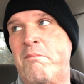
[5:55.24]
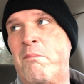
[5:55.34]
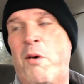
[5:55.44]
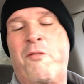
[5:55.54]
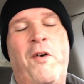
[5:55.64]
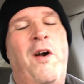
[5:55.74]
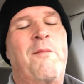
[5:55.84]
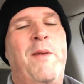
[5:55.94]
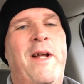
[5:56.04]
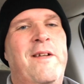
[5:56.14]
prefer
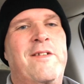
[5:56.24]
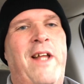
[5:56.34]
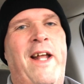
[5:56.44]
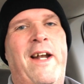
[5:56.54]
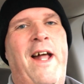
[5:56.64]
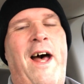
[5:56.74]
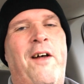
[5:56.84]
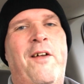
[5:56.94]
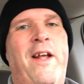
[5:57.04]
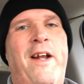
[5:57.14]
standing
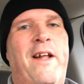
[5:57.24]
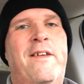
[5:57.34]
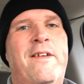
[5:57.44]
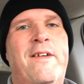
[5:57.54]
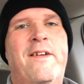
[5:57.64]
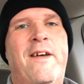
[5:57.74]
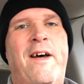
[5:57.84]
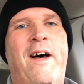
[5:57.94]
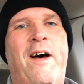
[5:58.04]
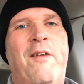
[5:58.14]
out in it
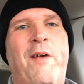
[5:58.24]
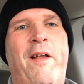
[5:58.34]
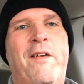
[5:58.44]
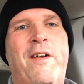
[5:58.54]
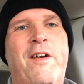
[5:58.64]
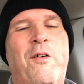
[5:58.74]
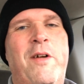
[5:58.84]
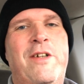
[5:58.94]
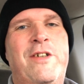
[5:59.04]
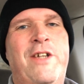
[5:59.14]
rather than go
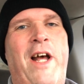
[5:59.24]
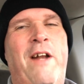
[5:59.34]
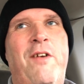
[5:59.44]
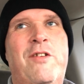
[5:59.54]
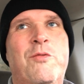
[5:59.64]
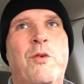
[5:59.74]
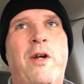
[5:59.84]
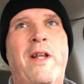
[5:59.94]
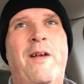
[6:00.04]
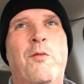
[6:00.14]
in a shed. If it's
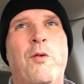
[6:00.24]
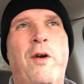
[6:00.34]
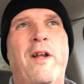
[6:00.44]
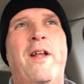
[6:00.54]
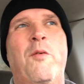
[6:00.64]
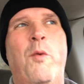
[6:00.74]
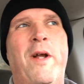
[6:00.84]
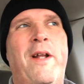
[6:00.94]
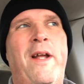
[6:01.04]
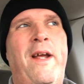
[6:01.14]
really, really
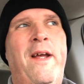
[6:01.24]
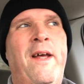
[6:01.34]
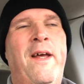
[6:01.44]
windy,